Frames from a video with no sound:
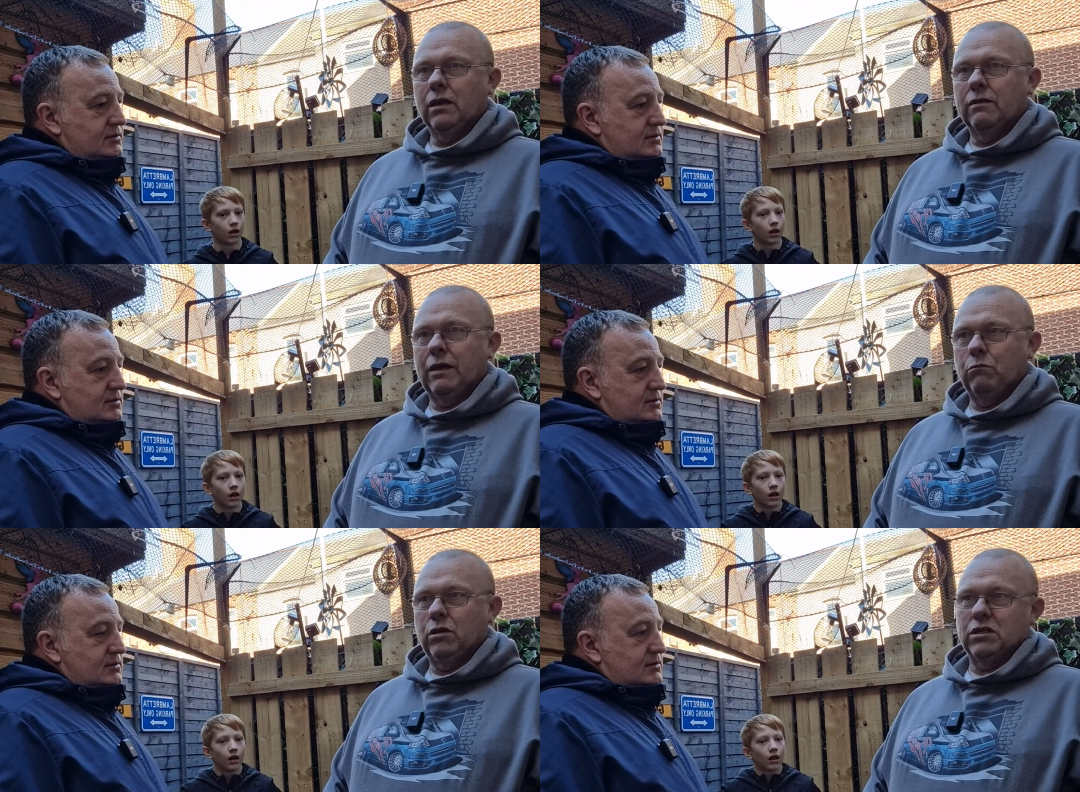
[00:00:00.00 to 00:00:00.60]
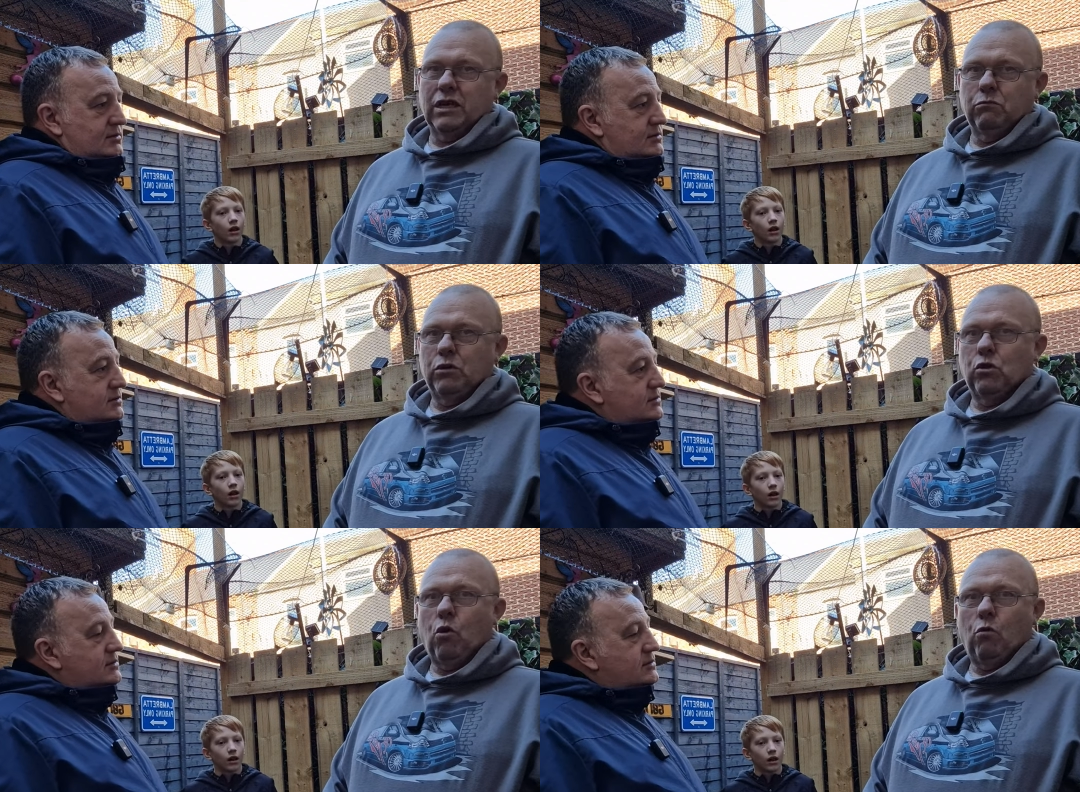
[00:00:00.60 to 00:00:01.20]
Speaker 1: Then we decided we
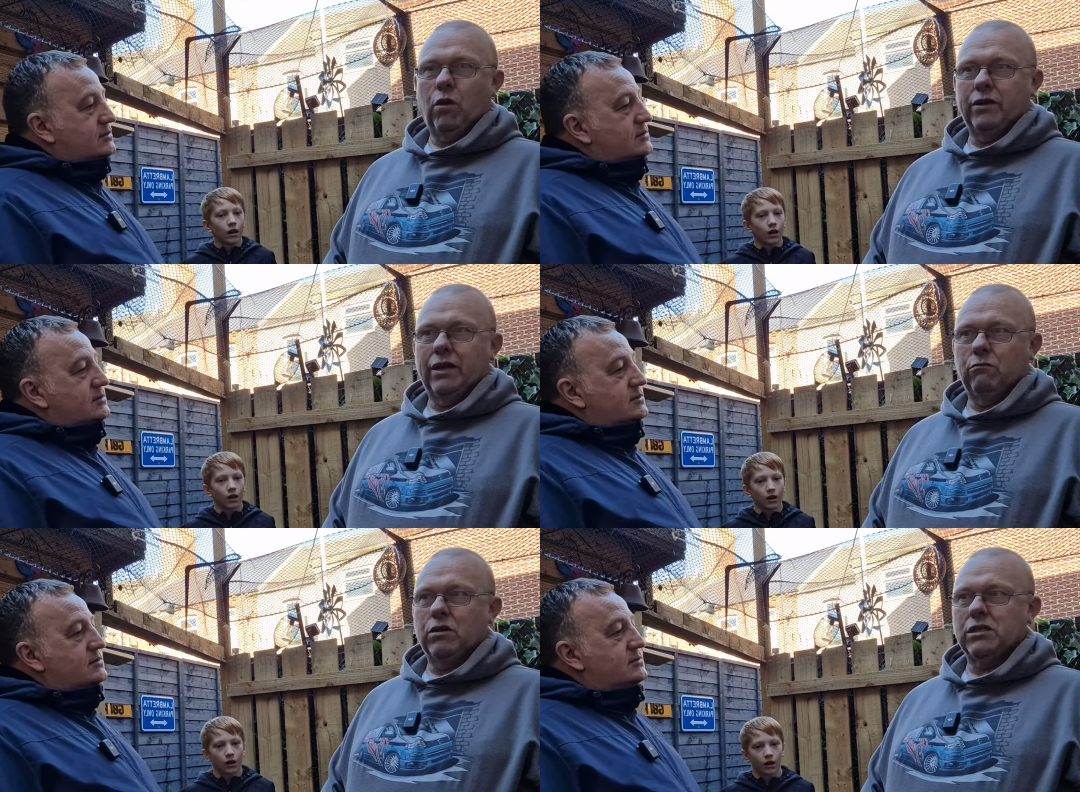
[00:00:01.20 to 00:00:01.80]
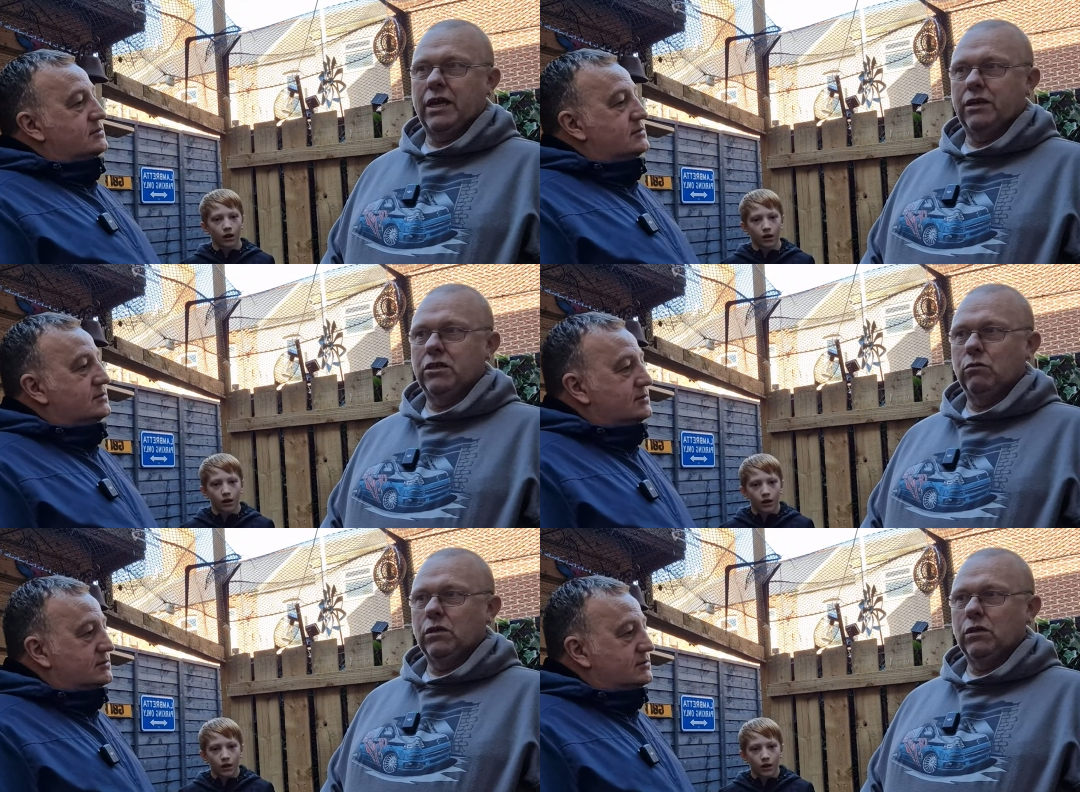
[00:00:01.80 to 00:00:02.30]
talked one night and we decided to do it.